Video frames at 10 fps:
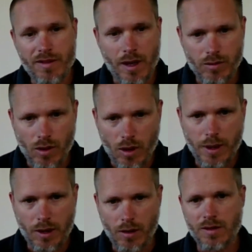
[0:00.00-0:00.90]
several
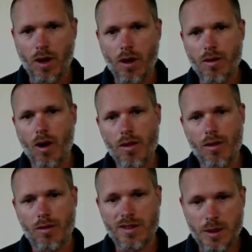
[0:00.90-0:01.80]
beacons on
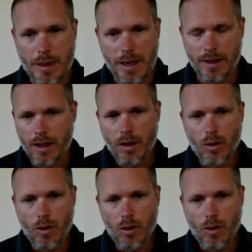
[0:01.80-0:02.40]
the seabed.